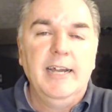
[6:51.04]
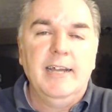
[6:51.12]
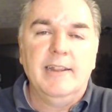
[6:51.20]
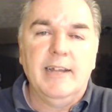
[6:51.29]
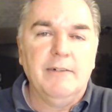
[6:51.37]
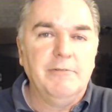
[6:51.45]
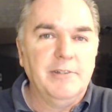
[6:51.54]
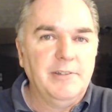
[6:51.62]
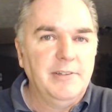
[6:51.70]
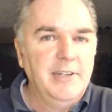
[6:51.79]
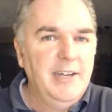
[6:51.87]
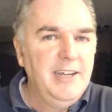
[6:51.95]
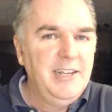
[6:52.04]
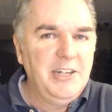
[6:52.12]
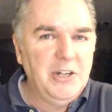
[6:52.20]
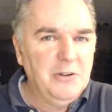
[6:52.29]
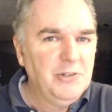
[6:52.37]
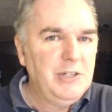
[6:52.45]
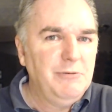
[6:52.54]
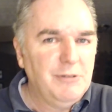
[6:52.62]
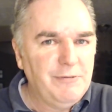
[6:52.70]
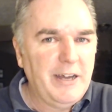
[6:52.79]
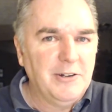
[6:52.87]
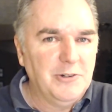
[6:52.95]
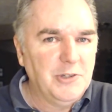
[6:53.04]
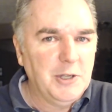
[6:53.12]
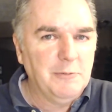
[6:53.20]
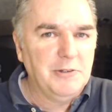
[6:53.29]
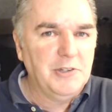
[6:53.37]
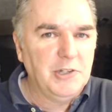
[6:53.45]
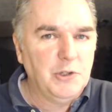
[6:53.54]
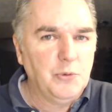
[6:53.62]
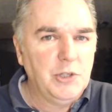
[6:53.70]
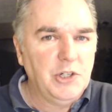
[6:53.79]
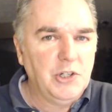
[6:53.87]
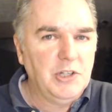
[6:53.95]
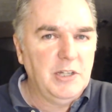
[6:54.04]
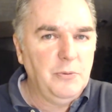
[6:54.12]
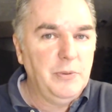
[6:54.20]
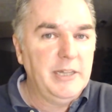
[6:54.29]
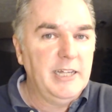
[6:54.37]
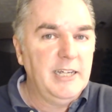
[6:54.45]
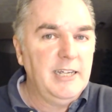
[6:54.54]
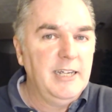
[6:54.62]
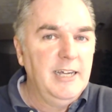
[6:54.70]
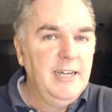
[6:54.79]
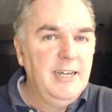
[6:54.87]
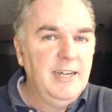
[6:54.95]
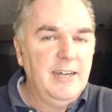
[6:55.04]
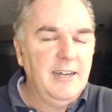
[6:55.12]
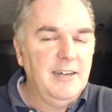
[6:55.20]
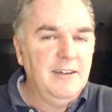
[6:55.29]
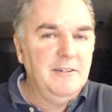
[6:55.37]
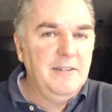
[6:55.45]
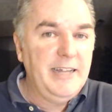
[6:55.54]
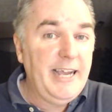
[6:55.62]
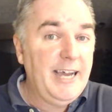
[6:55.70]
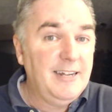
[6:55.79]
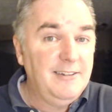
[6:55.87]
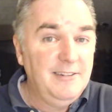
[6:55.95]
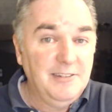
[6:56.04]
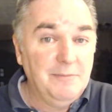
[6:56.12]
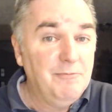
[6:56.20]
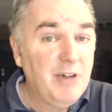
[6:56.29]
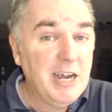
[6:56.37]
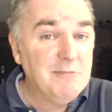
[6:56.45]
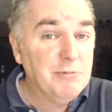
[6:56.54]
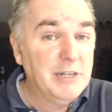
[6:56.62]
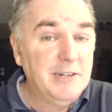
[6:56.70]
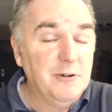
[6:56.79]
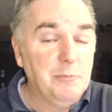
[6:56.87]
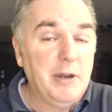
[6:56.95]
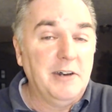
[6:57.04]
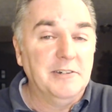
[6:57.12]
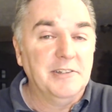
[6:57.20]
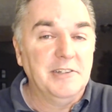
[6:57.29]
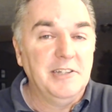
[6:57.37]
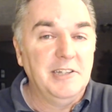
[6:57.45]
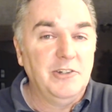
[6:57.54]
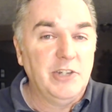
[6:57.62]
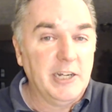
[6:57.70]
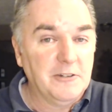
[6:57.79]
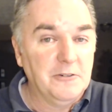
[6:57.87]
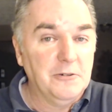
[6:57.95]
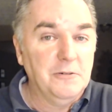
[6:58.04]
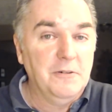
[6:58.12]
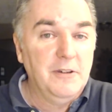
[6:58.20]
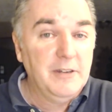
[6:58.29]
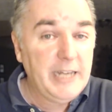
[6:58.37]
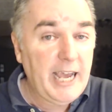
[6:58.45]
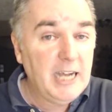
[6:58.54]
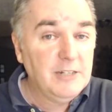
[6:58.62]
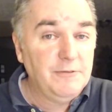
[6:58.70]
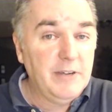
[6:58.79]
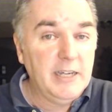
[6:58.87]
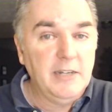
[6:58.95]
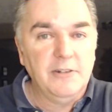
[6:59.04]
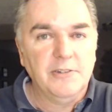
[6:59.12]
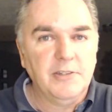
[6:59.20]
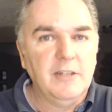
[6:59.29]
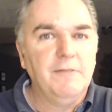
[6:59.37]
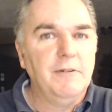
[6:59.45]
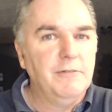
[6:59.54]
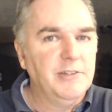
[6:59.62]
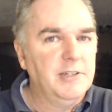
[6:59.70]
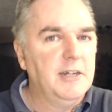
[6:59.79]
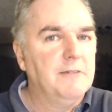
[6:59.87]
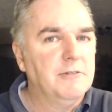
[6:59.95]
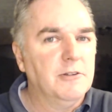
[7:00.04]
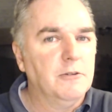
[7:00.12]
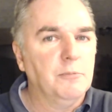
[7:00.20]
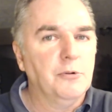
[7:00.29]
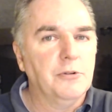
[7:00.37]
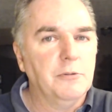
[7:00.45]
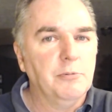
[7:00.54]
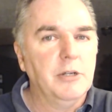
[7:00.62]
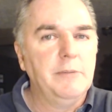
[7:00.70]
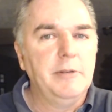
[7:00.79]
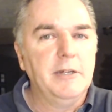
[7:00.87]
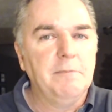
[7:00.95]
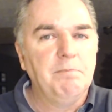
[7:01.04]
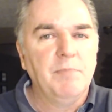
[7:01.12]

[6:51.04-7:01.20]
that was, she found herself in a situation that when they had some fine print in her policy that checked her cash value to see if it was enough to support the premium.